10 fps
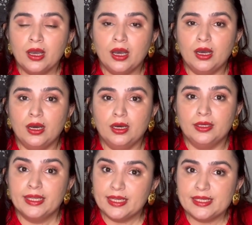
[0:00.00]

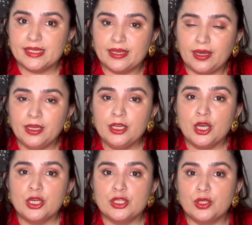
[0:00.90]
in India.
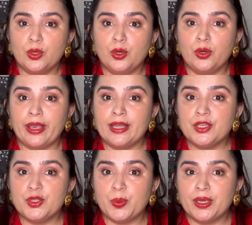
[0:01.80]
So
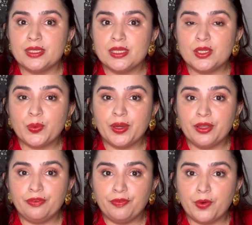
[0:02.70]
in
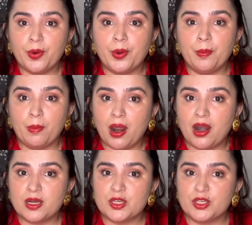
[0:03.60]
2024
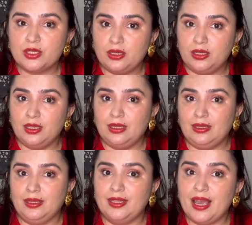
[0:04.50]
March,
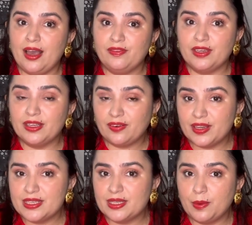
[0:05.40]
they have
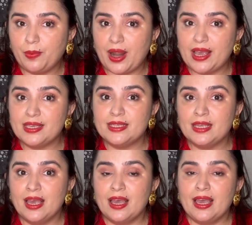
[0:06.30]
increased the price
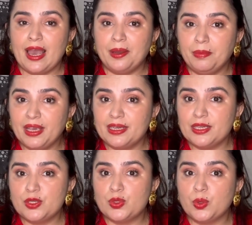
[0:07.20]
and made
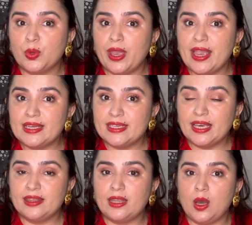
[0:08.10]
it to
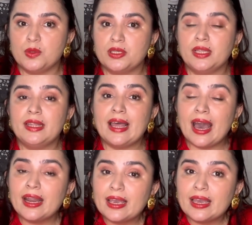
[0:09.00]
88,000.
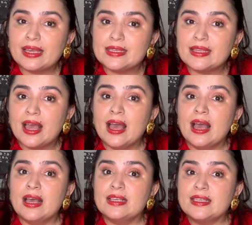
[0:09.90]
That is
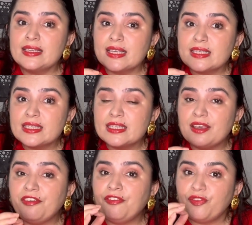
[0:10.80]

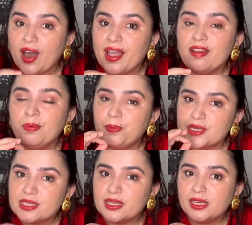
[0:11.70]

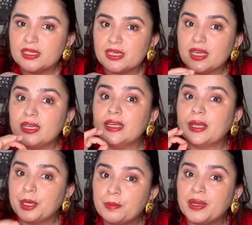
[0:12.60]
65%
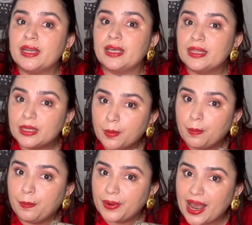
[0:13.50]
increment in the
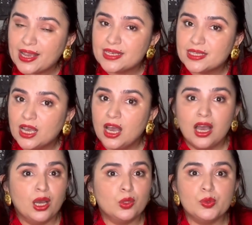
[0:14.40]
price.
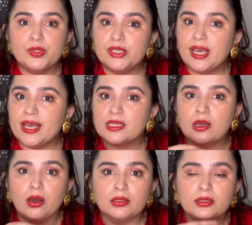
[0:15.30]
Gucci has
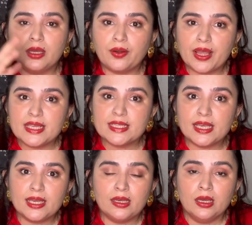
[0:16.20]
gone
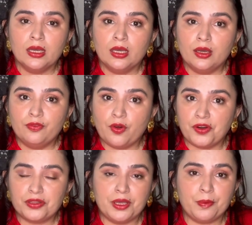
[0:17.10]
crazy
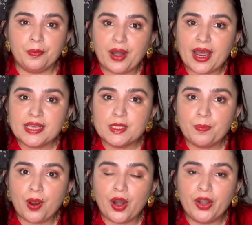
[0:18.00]
for their price
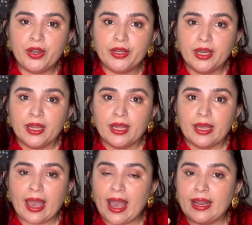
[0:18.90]
part,
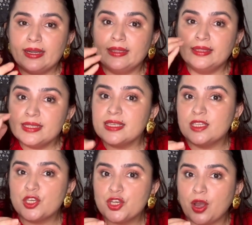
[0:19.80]
and this is
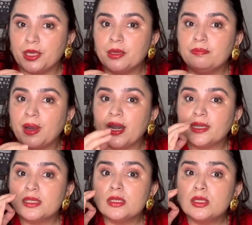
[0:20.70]
the shocking part.
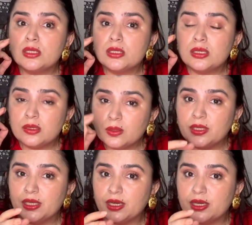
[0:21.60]
In 2
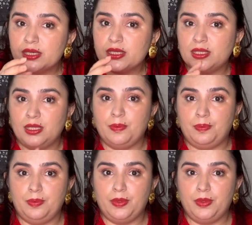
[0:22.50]
years, the